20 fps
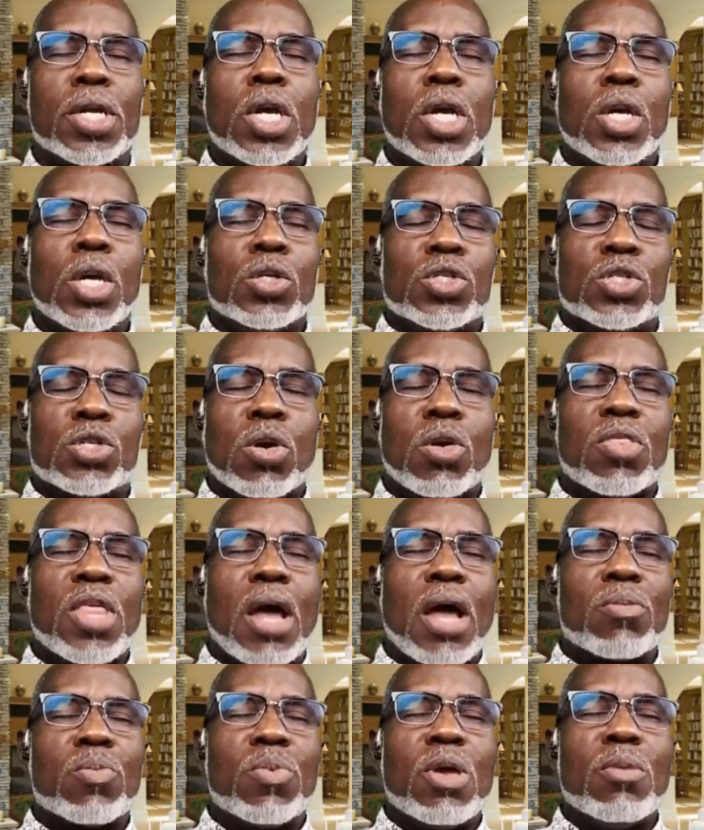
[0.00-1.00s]
so that
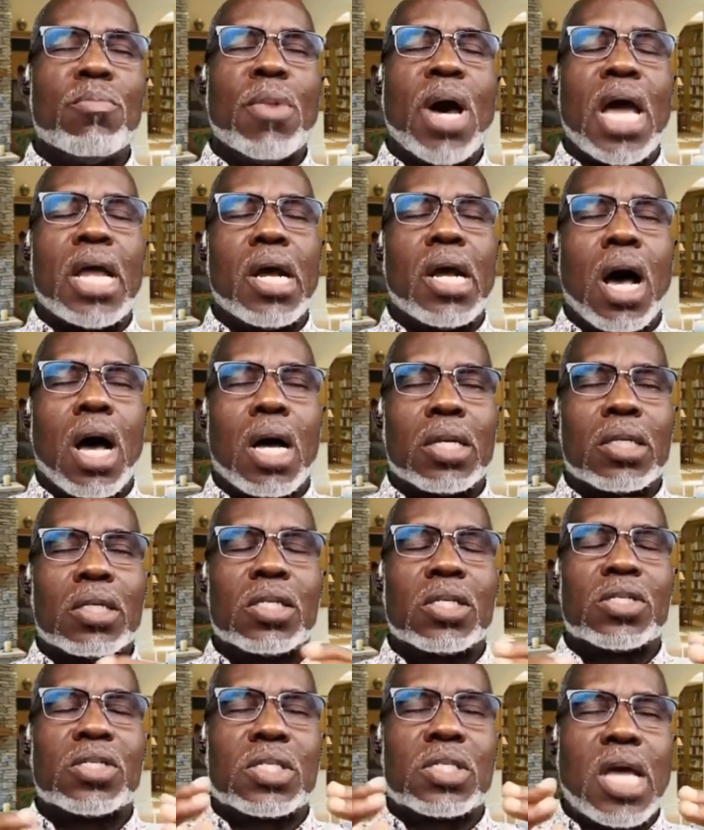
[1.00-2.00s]
we might
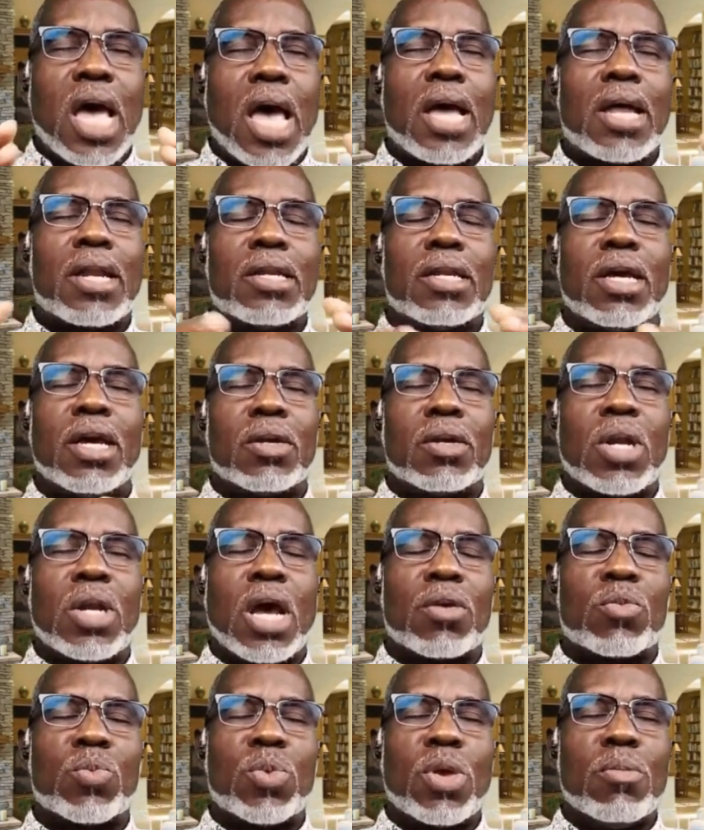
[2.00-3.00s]
understand it, that
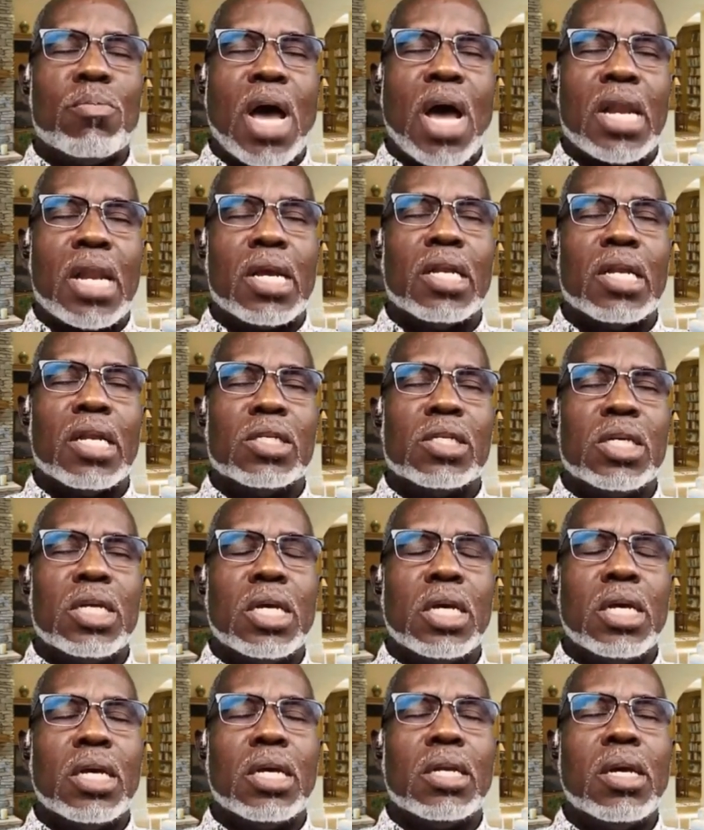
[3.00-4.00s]
we might
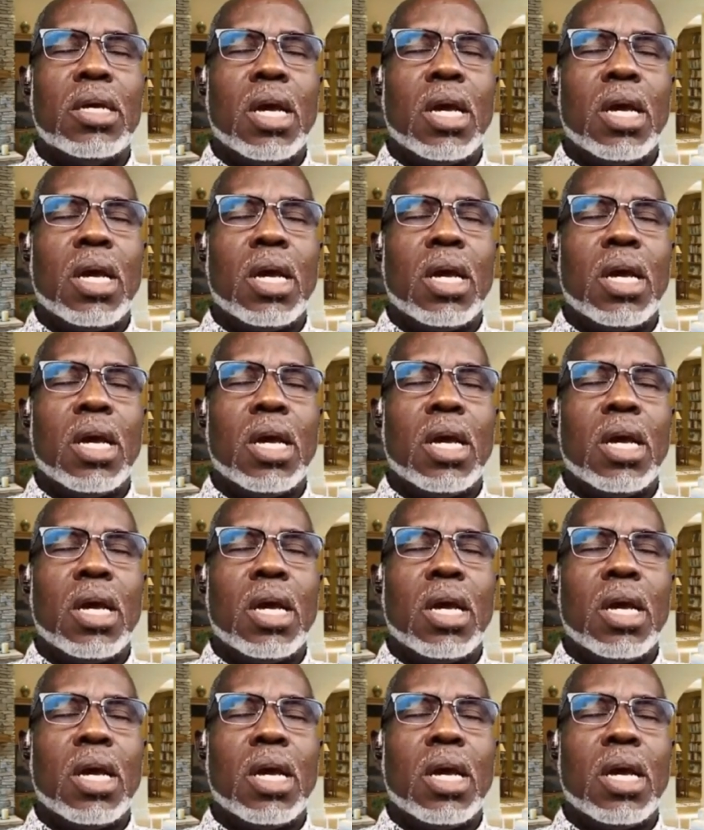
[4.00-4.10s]
indeed